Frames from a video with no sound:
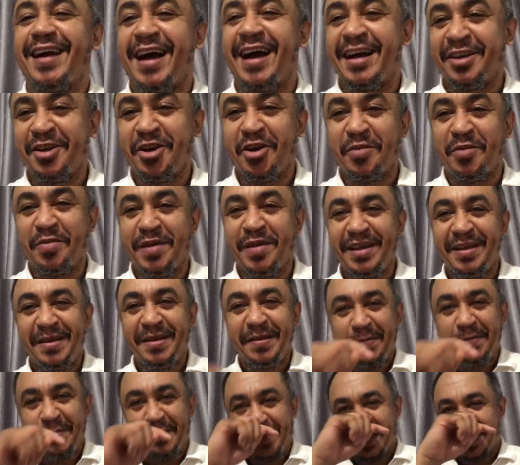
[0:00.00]
Adobe,
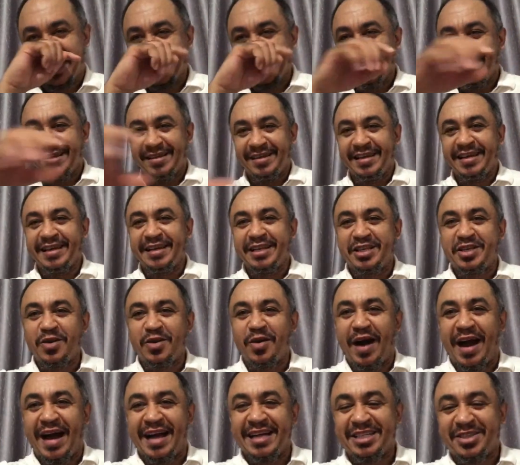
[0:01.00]
didn't you
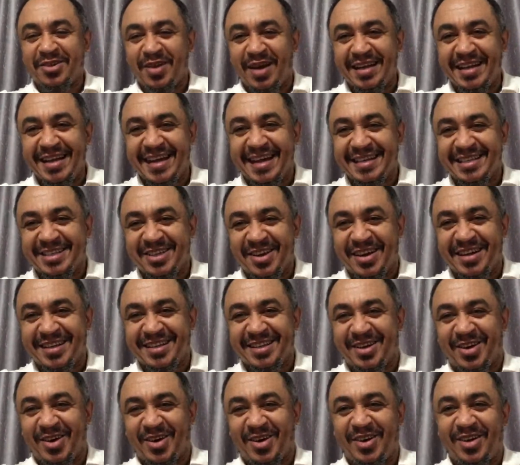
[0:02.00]
actually enjoy the
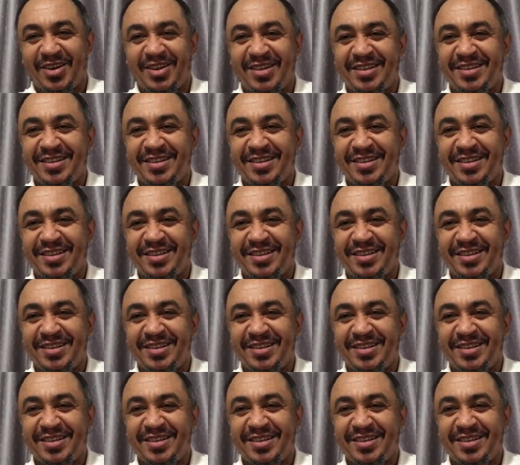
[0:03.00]
call?